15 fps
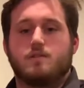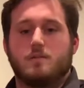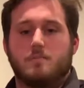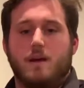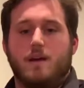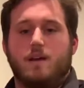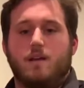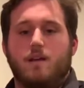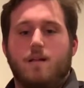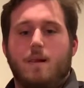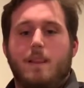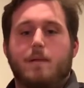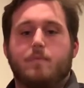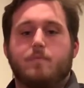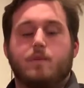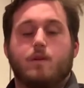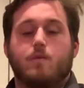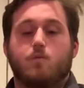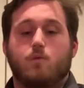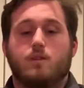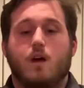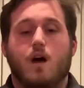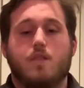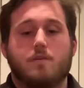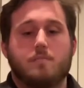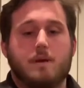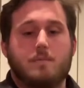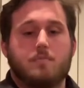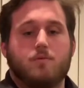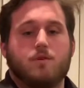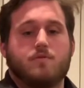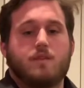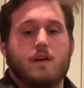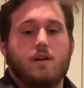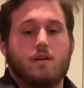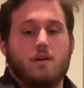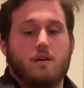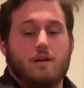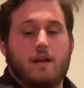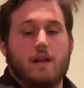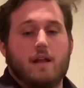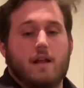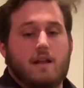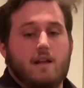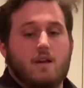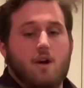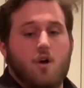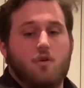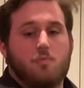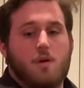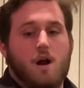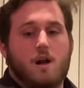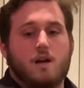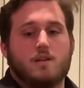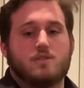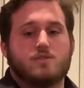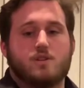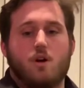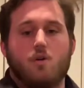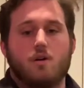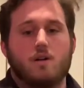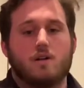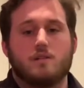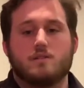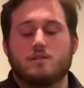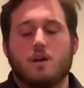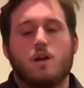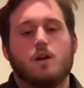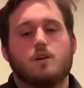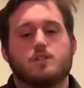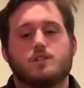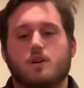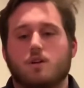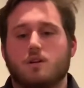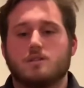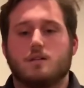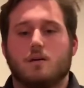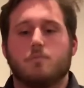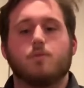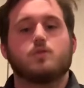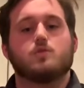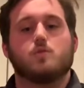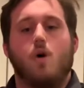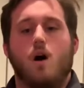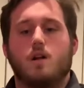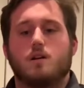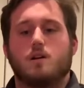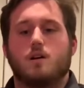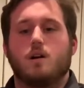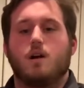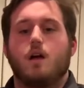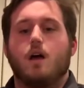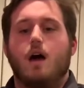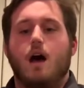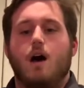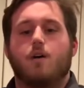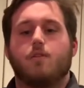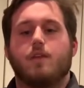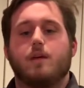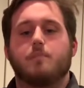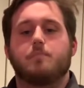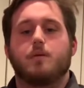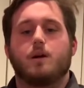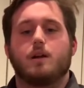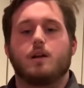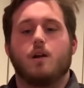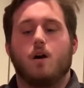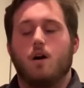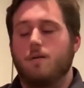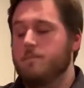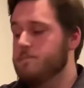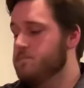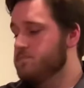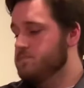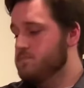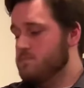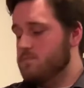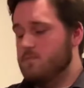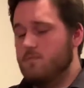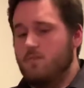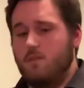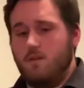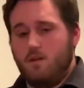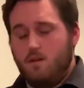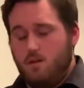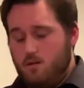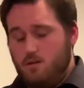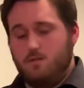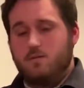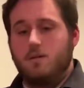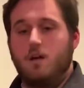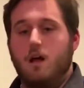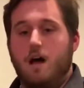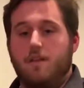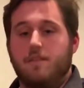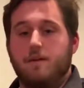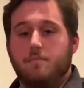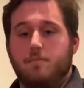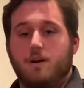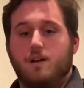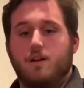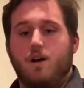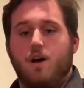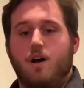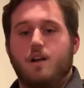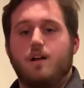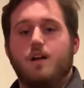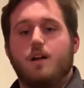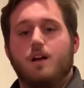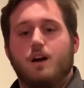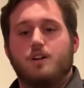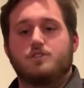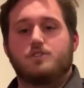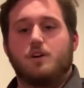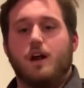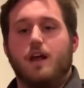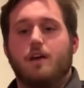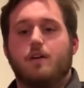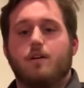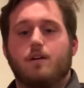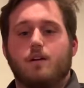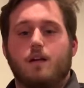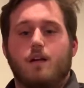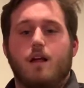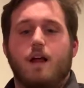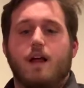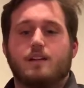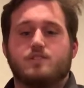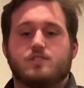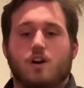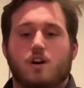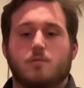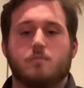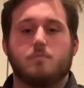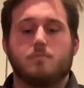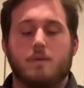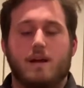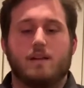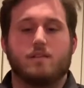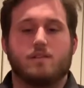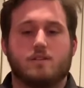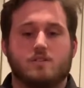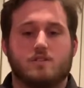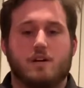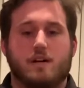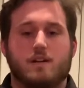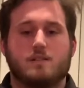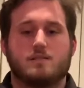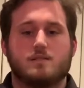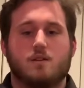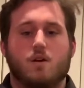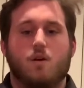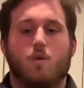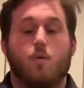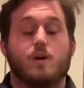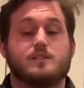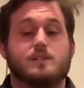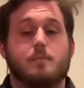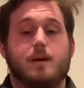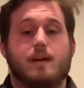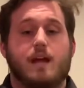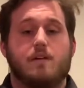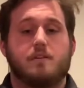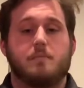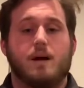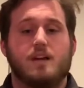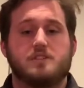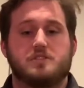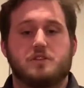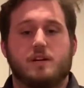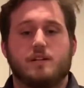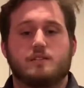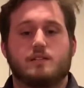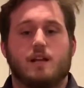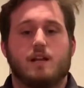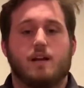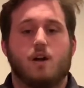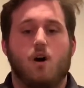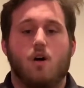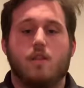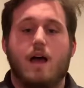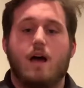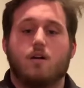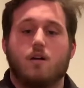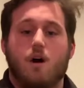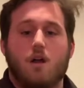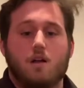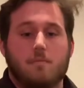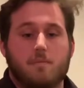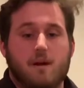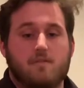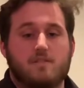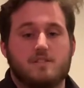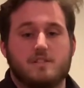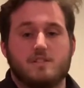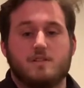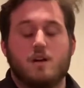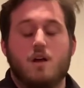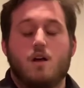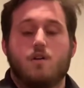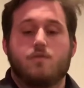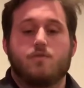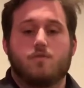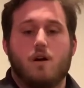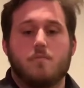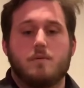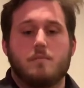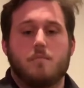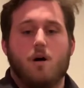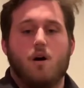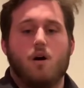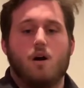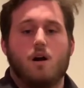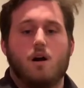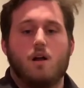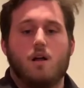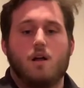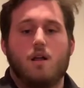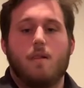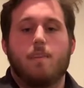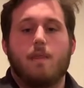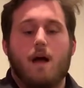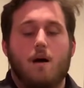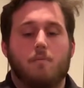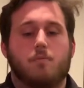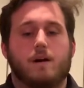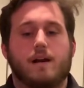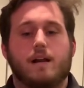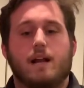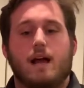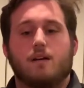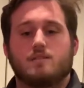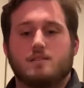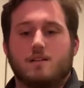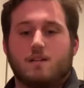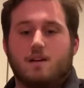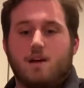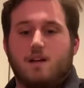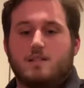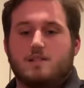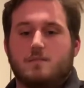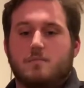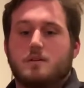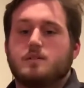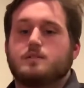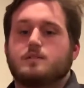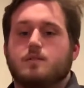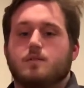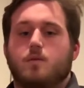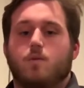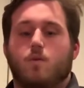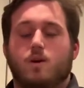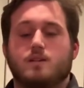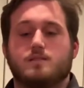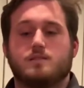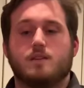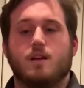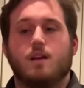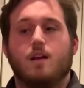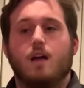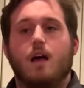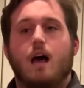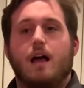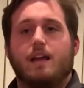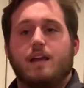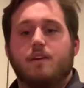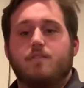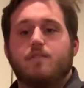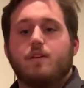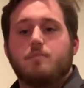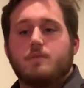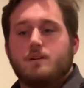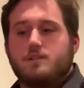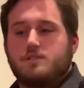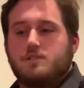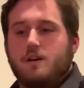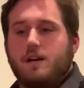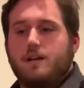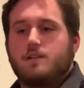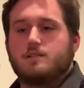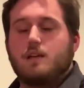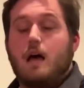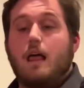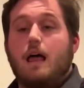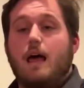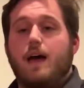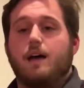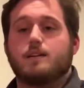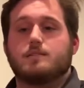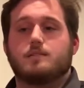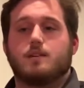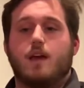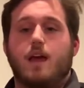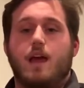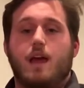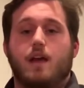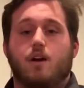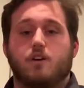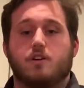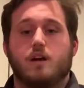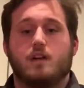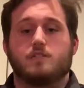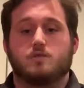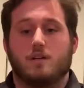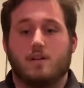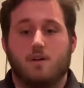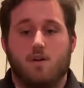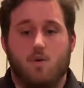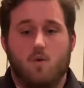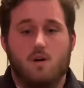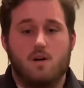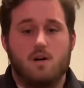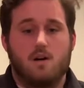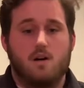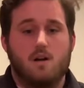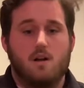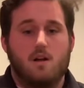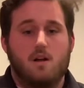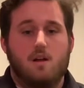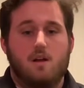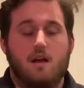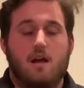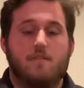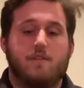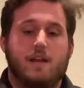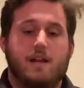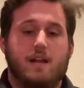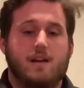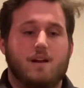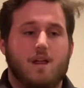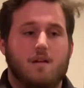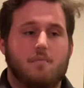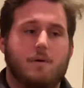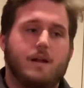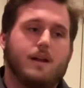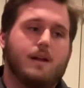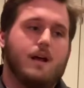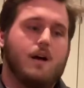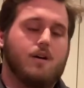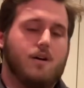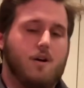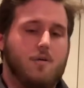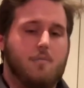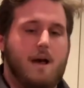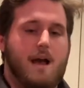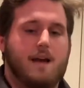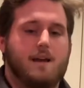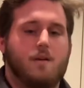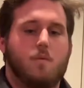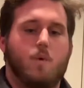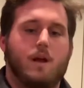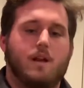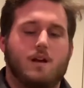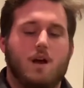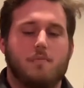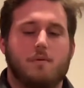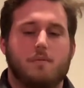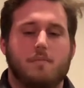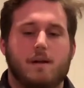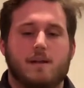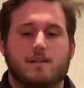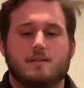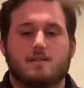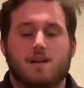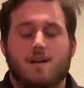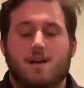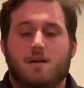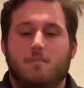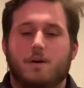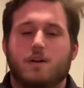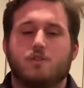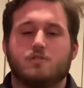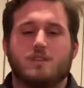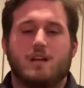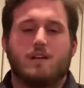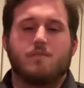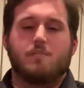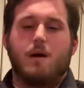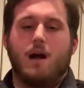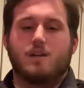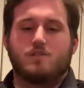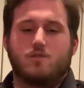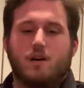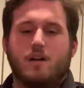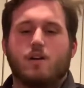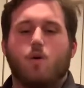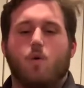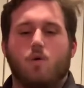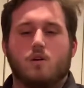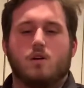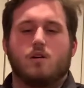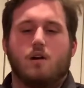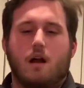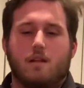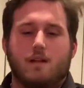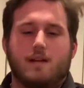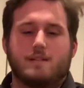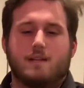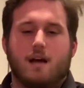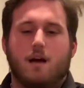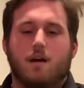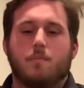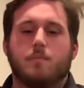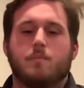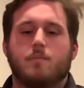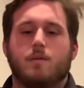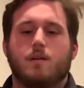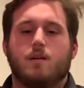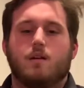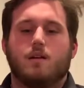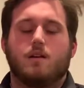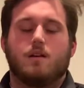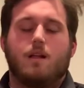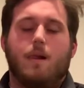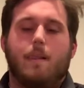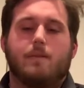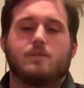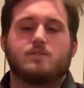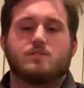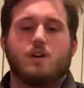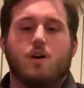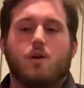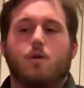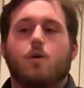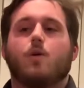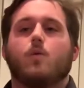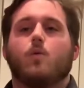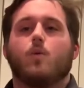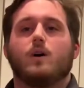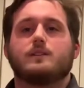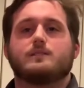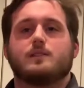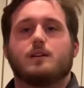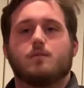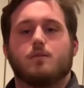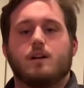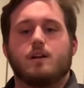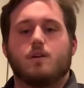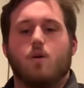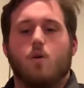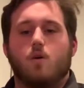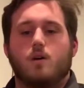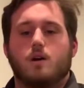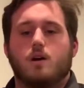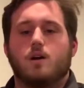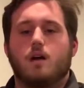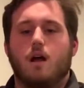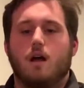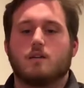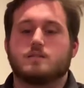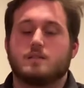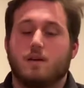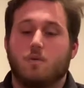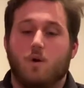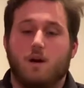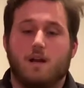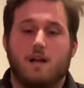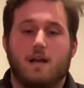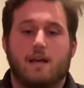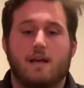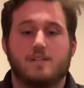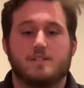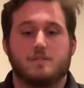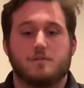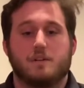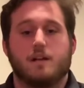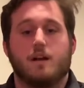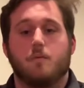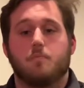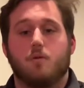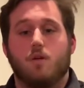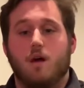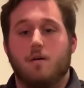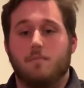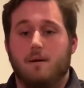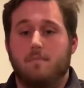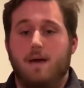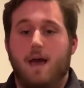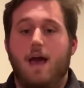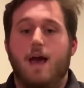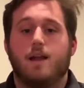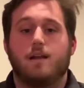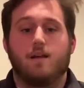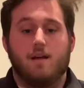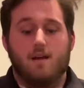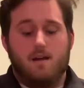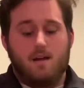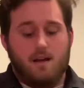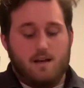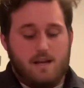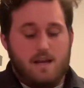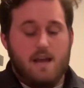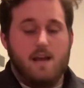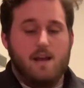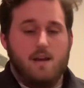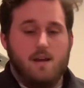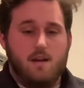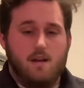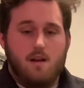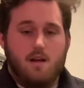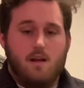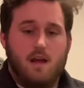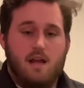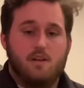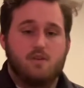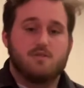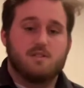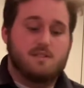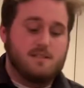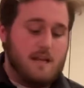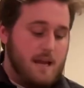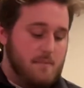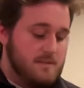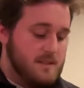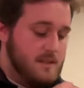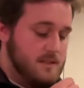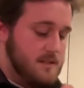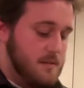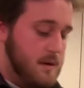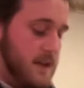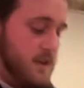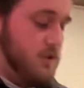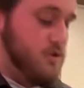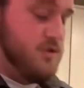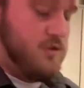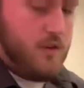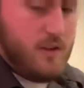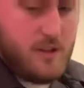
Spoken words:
to make. With the other people, if they get any Coke products, sodas, Shirley Temple's water, I'll then put it on a tray and start making their drinks. Once I make everybody's drinks and I get all the alcoholic beverages from the bar, I'll bring it out to the customers. Once I give them their drinks, I'll ask, hey, are you guys ready to order? If they need another minute, I'll go back and wait a couple minutes, but usually everybody's ready to order around that time. So once they're ready to order, I'll say, what can I get you? Then I'll pull out my pad again and use the same system I use for the